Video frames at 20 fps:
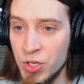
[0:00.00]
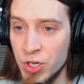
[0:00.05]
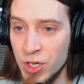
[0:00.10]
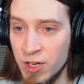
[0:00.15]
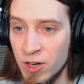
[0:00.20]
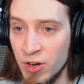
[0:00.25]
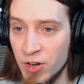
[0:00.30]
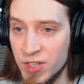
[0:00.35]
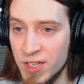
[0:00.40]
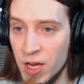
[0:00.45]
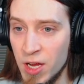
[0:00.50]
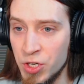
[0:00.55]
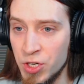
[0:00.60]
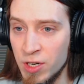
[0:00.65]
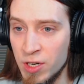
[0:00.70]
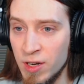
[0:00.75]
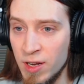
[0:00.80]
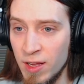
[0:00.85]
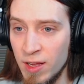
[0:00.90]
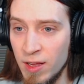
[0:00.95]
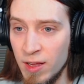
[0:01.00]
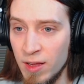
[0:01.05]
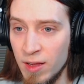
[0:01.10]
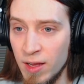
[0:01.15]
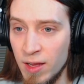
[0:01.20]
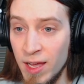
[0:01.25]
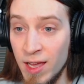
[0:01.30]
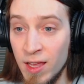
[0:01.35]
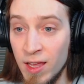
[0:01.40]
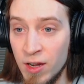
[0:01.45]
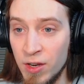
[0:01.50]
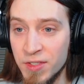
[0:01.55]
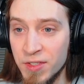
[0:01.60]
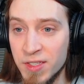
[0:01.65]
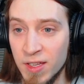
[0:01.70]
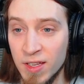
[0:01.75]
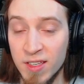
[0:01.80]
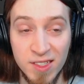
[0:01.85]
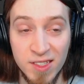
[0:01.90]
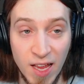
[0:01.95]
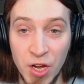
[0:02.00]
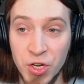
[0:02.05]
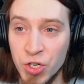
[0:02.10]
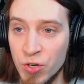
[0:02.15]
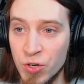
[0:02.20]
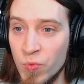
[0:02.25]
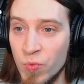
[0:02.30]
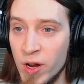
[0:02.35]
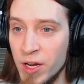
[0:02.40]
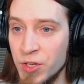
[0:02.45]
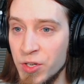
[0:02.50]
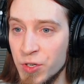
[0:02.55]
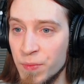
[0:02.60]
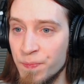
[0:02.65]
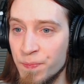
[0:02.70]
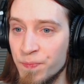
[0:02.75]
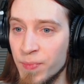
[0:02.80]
in our session, and it's the session range.